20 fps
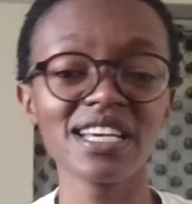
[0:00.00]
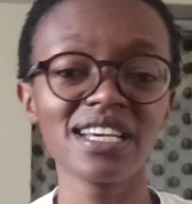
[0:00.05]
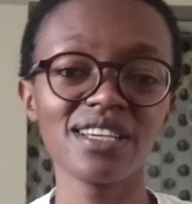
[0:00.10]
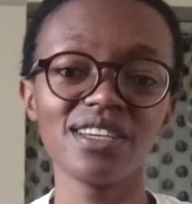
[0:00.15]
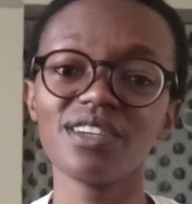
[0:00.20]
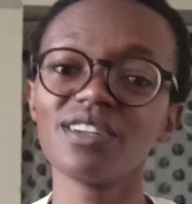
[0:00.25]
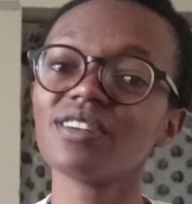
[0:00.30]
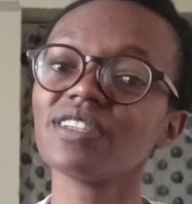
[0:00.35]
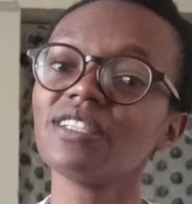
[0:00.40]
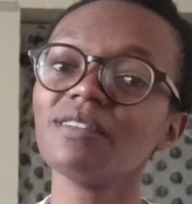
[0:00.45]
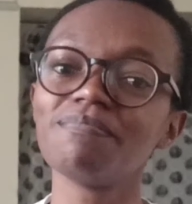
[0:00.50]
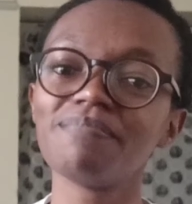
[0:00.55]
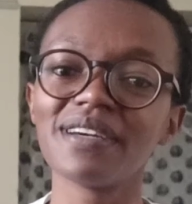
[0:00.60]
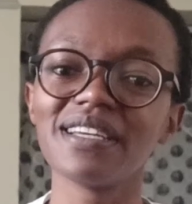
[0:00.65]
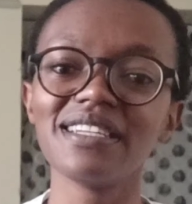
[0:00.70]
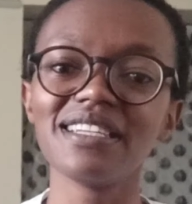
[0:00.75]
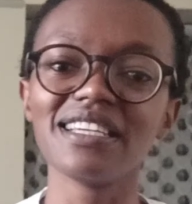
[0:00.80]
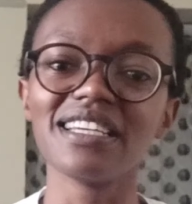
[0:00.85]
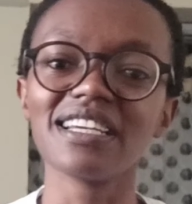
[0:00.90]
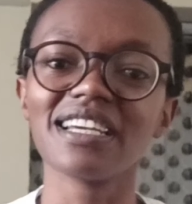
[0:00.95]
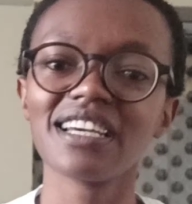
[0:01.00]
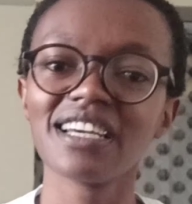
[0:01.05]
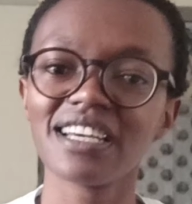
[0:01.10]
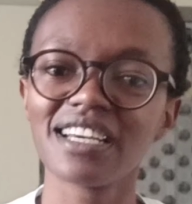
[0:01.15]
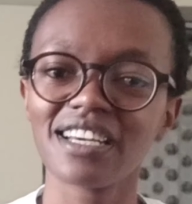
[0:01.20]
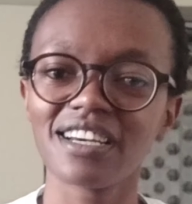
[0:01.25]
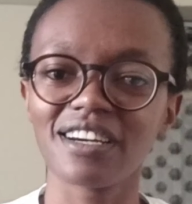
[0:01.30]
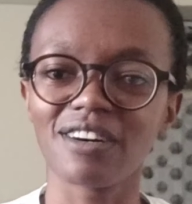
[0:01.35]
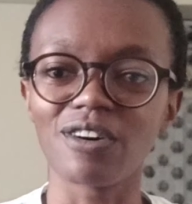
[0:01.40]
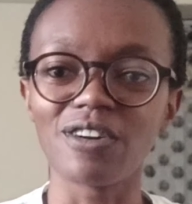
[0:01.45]
You're not depending
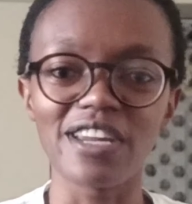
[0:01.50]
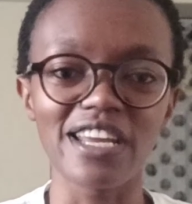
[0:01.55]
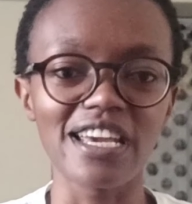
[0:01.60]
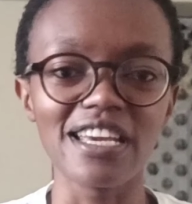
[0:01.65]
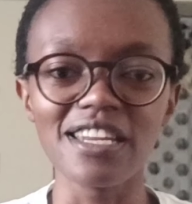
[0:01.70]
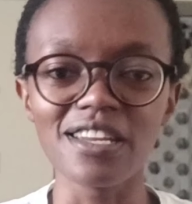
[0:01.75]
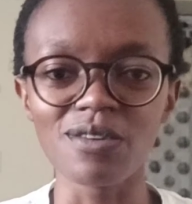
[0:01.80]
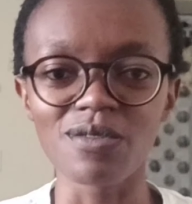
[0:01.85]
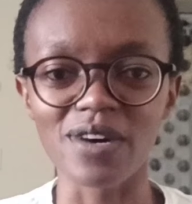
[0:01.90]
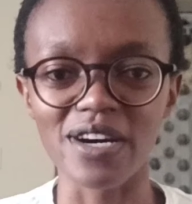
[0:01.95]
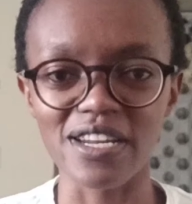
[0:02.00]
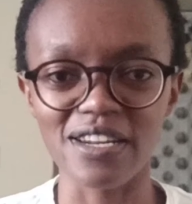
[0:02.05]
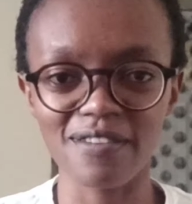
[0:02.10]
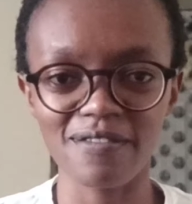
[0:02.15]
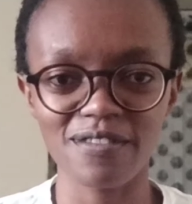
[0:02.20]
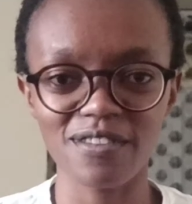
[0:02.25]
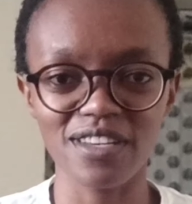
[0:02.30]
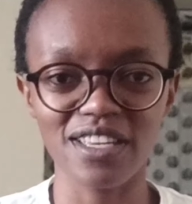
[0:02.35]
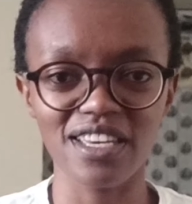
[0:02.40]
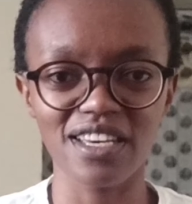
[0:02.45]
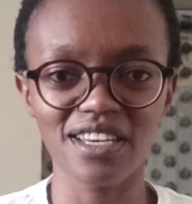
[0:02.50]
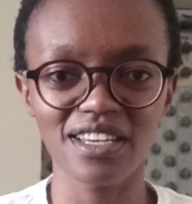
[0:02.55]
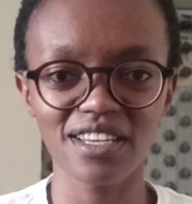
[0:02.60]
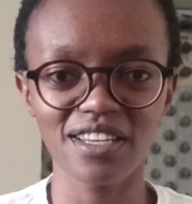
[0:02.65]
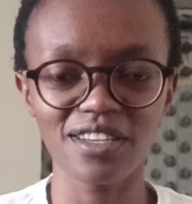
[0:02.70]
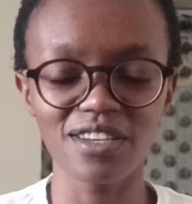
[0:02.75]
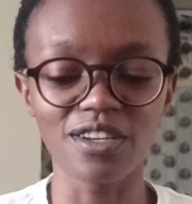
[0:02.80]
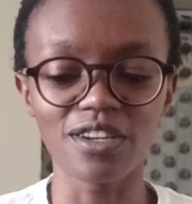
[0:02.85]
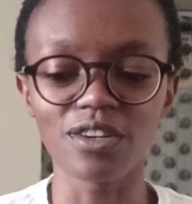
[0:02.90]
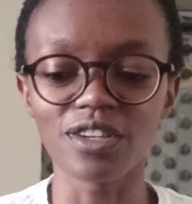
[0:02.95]
on anyone, okay?
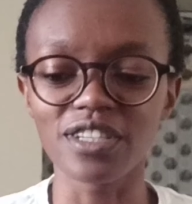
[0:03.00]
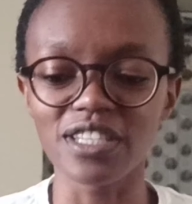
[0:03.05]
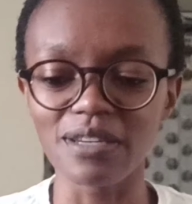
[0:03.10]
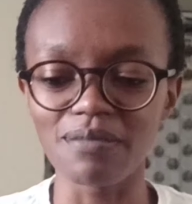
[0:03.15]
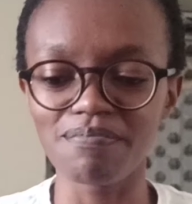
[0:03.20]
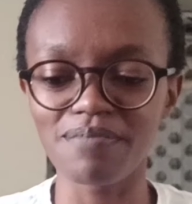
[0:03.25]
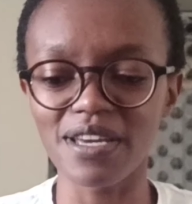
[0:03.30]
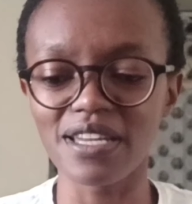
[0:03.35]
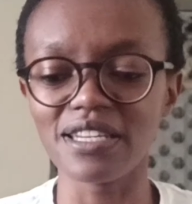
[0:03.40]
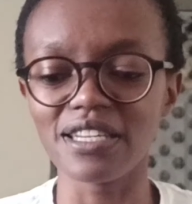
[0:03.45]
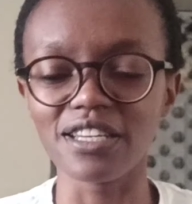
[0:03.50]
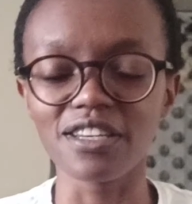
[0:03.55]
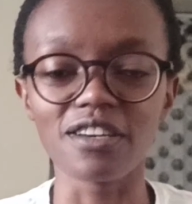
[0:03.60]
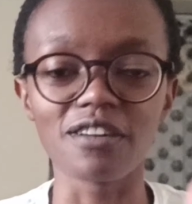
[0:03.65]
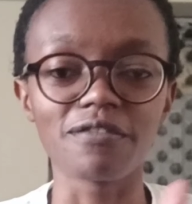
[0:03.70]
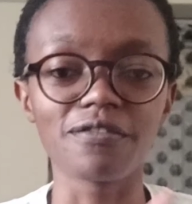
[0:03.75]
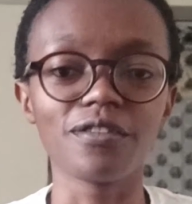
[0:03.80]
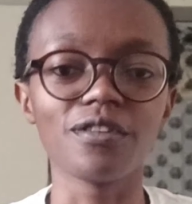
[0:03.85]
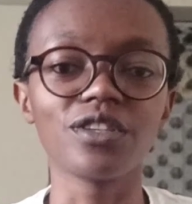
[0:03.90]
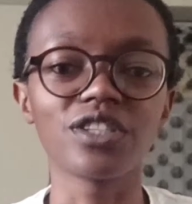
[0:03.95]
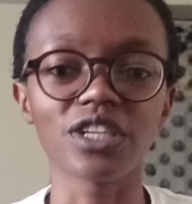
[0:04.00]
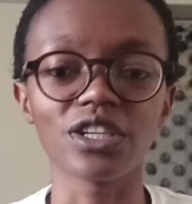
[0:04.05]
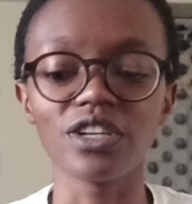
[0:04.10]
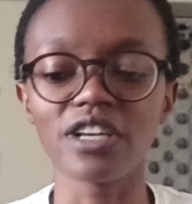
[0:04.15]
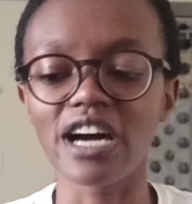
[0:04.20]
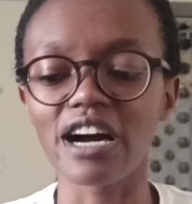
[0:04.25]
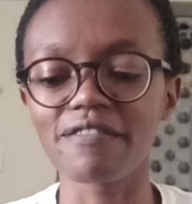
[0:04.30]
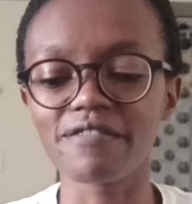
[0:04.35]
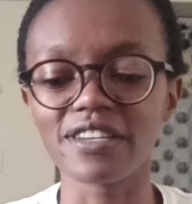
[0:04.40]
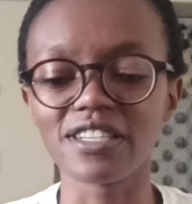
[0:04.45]
You're not depending your future. You
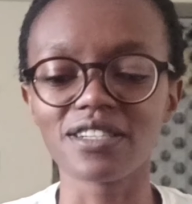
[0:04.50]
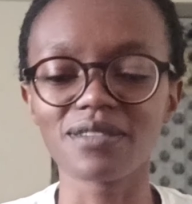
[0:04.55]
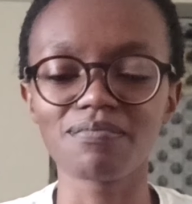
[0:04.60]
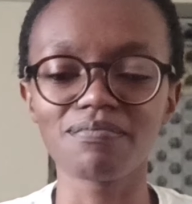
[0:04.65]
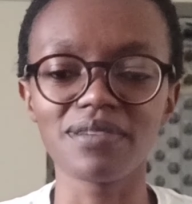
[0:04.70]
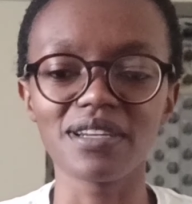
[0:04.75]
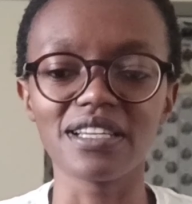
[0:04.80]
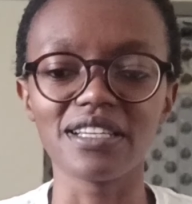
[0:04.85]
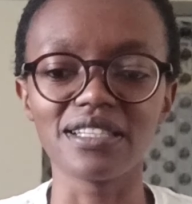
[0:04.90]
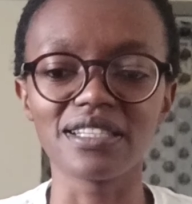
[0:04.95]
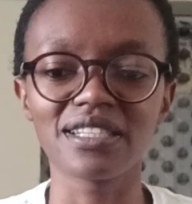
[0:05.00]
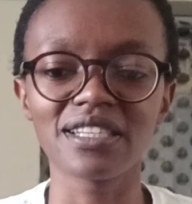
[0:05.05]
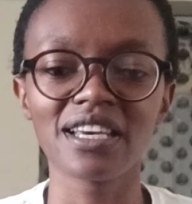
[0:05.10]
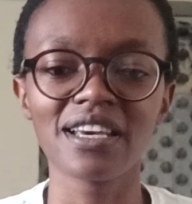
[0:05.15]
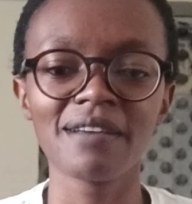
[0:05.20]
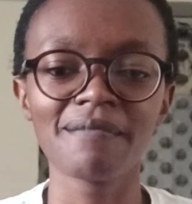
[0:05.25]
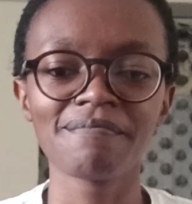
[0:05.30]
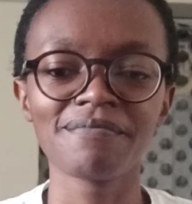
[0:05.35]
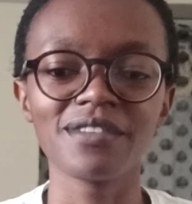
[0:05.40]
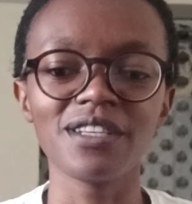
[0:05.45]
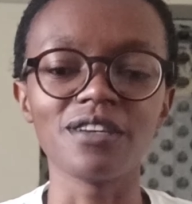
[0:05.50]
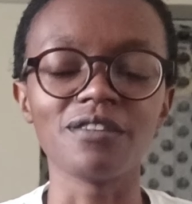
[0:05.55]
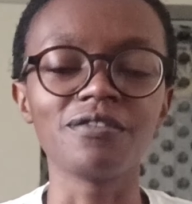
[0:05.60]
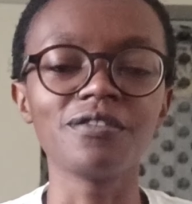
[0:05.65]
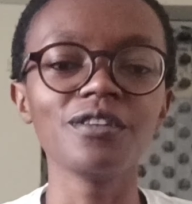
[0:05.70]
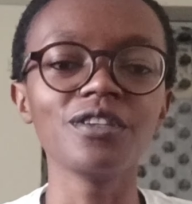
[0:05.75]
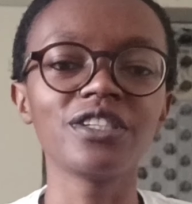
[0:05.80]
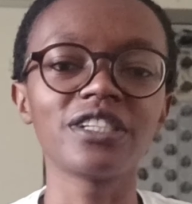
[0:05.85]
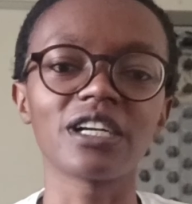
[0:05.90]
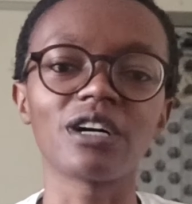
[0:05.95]
haven't placed your
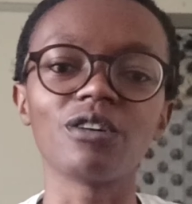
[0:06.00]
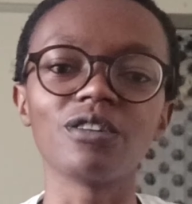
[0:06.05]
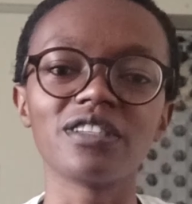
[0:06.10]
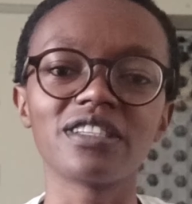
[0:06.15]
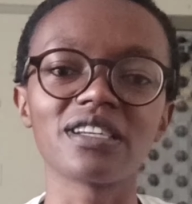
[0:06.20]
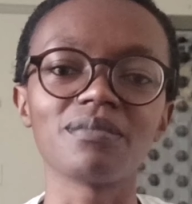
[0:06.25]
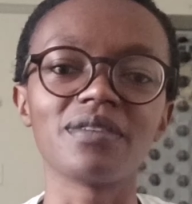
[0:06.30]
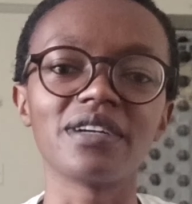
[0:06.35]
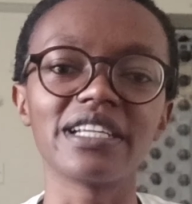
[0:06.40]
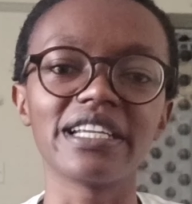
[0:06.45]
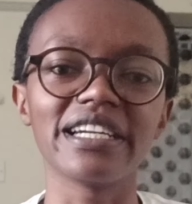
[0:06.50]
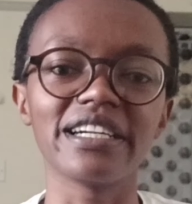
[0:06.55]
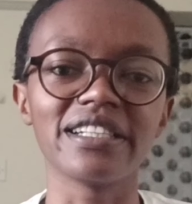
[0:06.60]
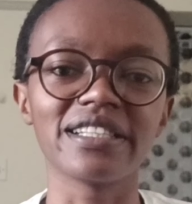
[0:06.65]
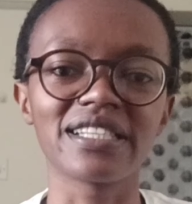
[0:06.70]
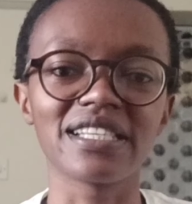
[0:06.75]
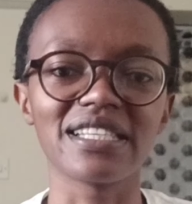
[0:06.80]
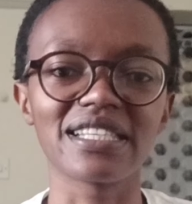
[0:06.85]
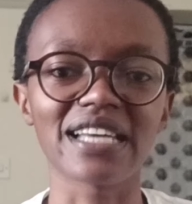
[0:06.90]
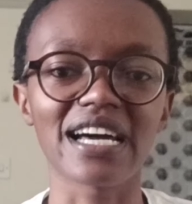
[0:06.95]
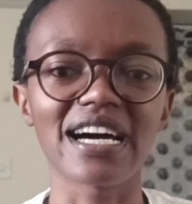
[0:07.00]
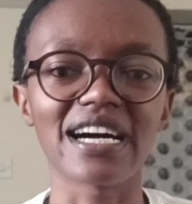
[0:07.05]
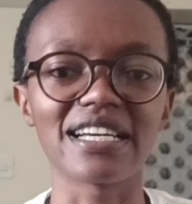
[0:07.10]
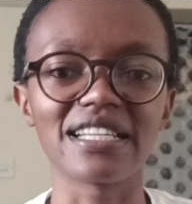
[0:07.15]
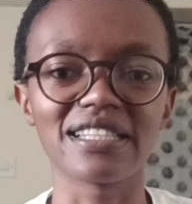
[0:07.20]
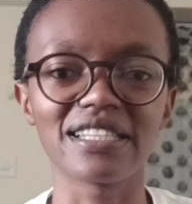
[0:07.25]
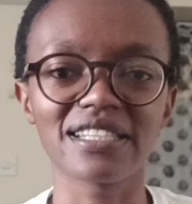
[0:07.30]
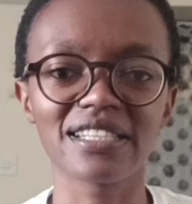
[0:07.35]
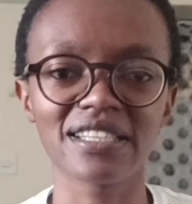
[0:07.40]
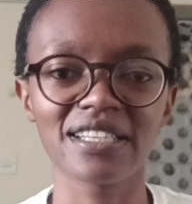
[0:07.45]
future on someone else's
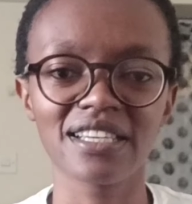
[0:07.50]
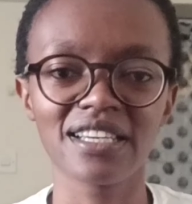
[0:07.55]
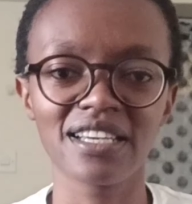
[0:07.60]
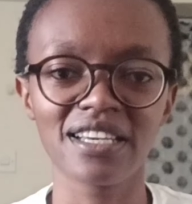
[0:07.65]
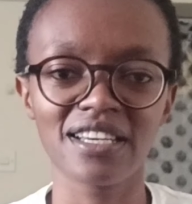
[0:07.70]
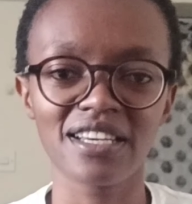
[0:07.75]
hands,